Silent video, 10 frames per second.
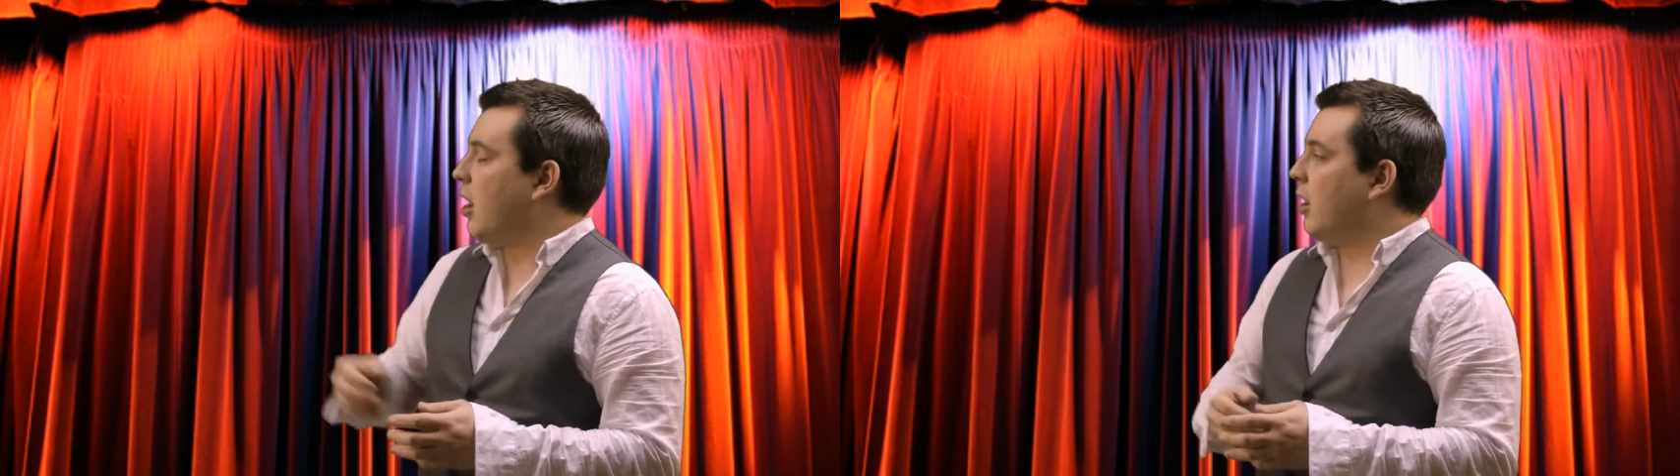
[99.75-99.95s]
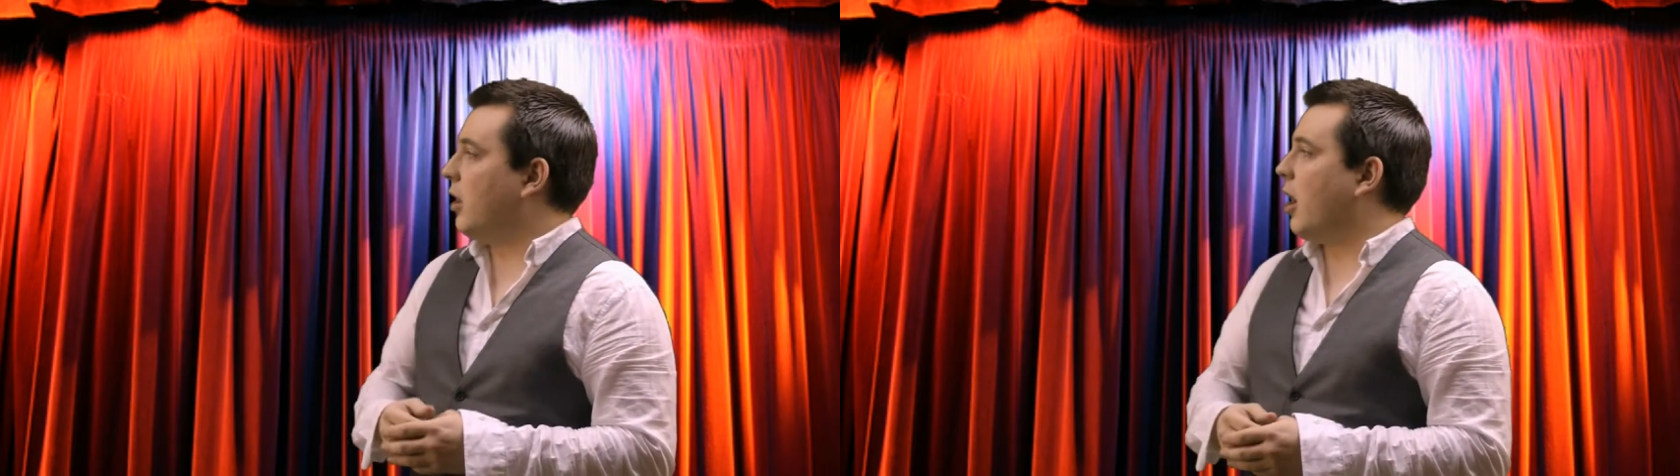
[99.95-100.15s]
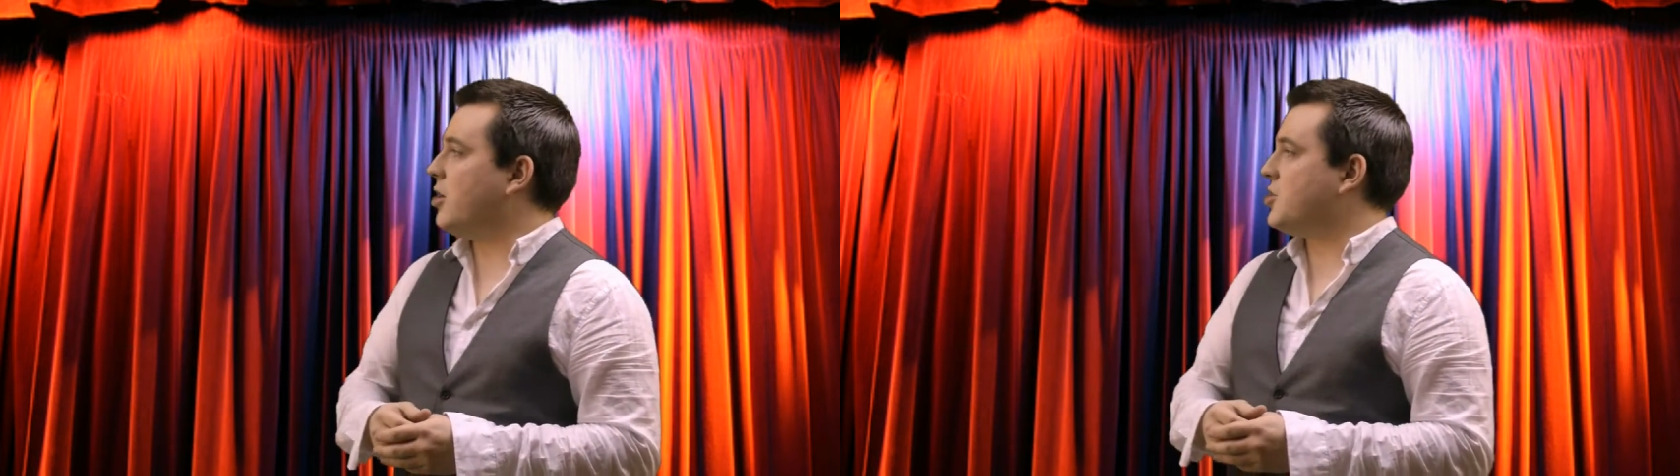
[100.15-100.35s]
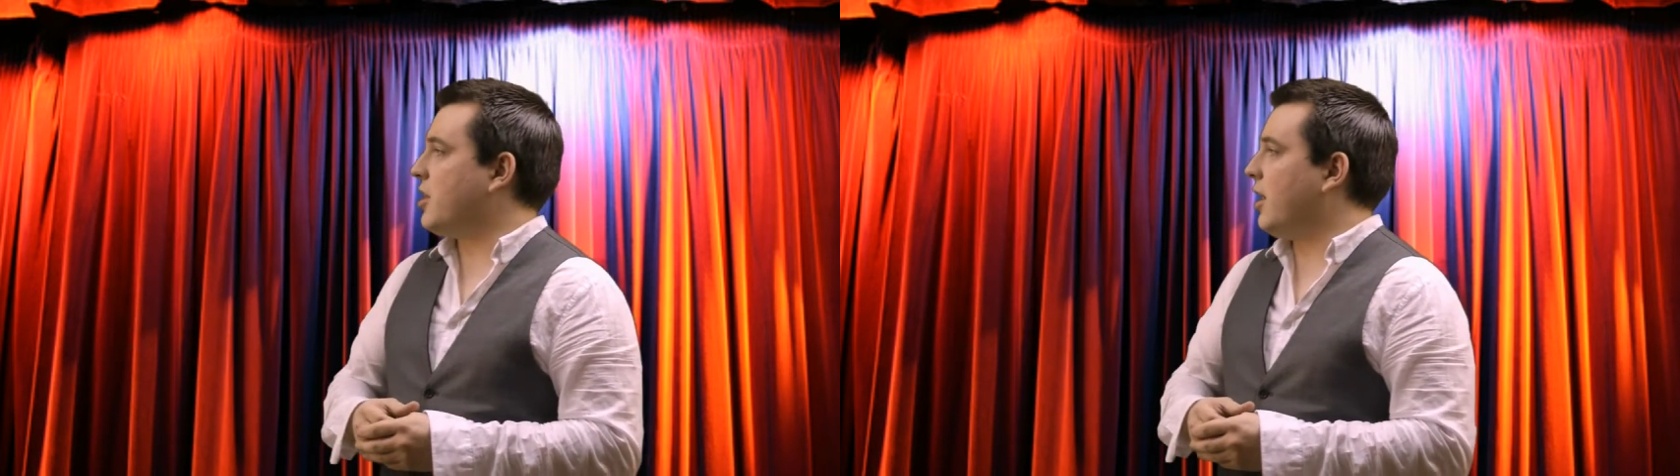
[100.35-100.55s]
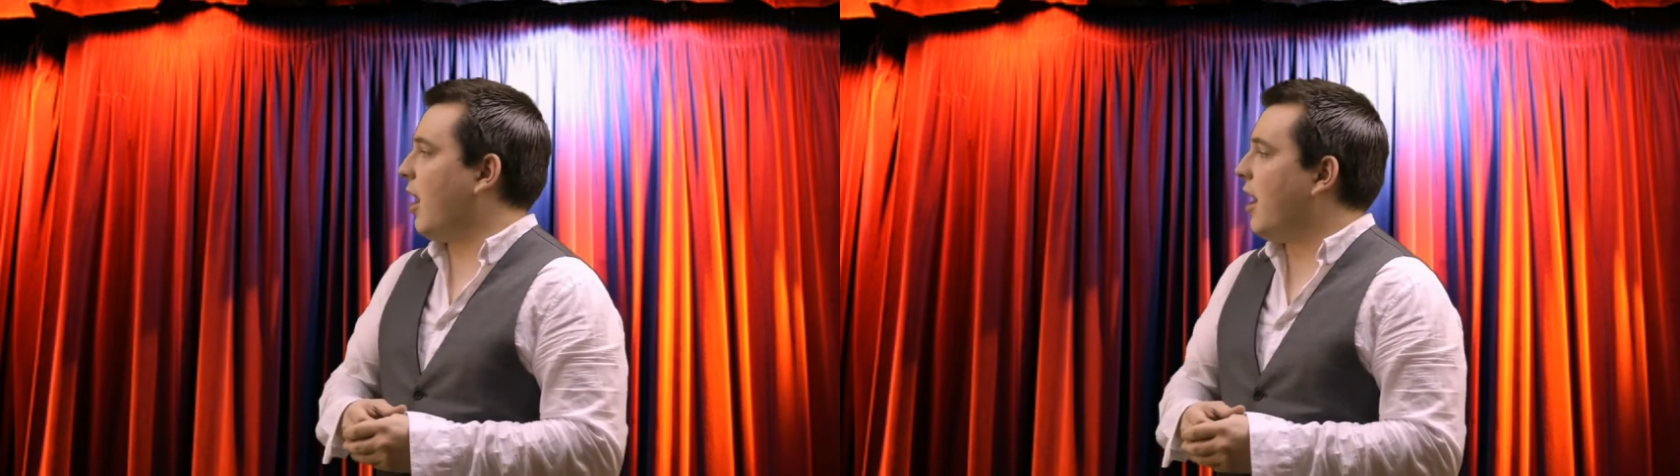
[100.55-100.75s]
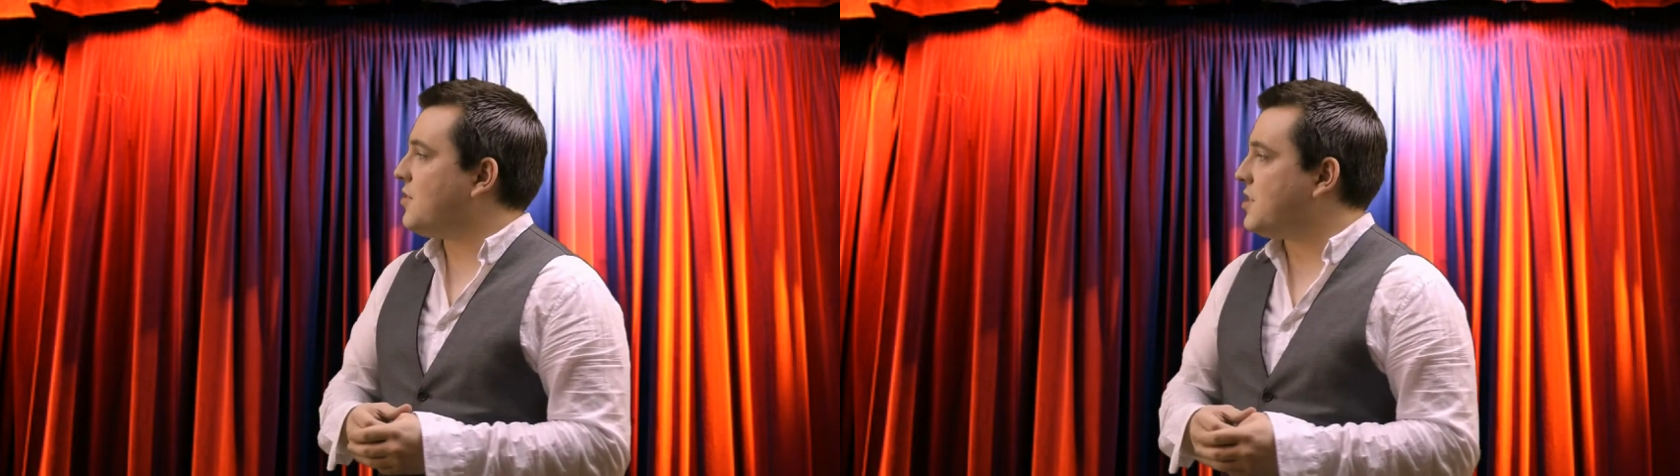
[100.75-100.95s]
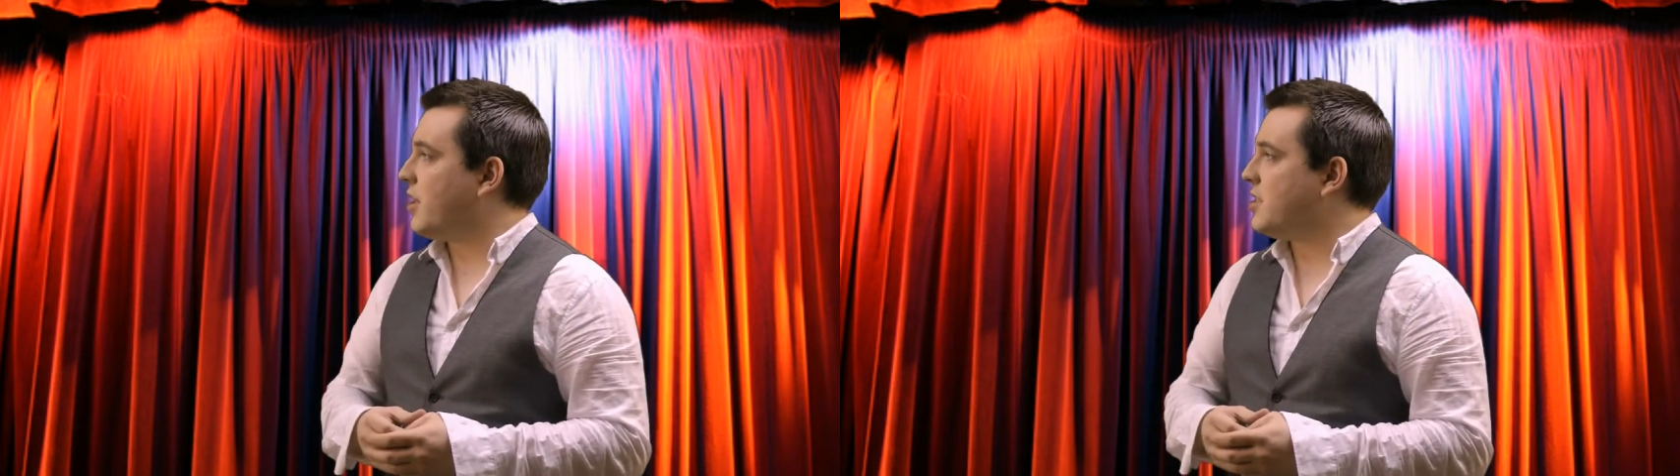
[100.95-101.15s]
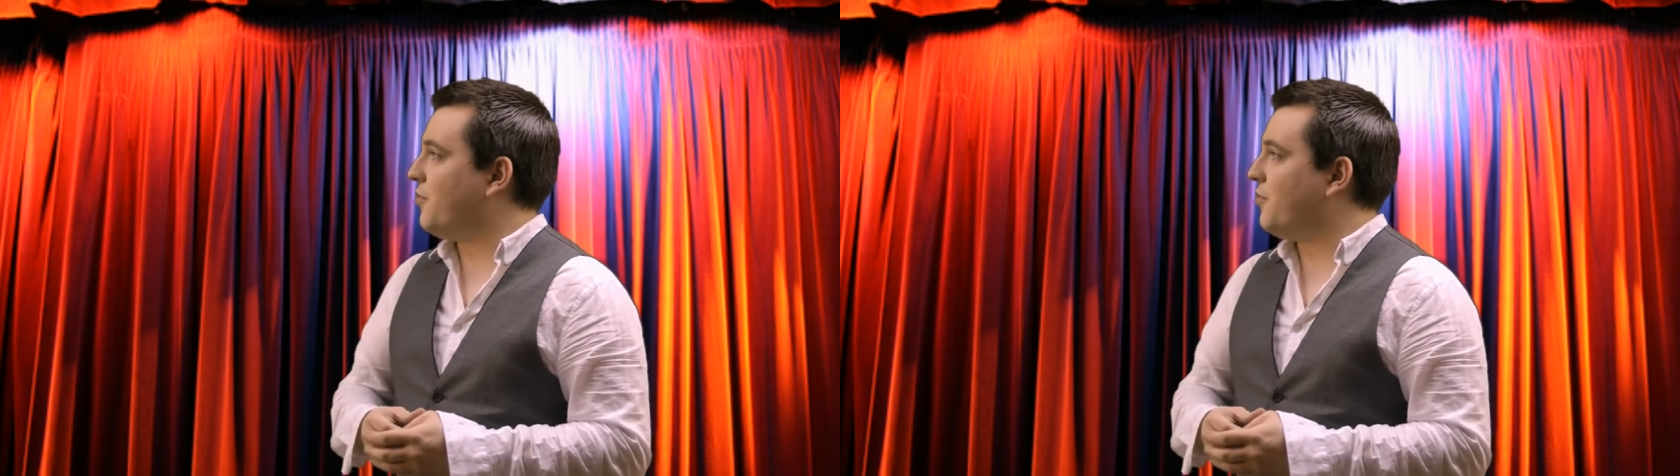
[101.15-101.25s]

larger-than-life-size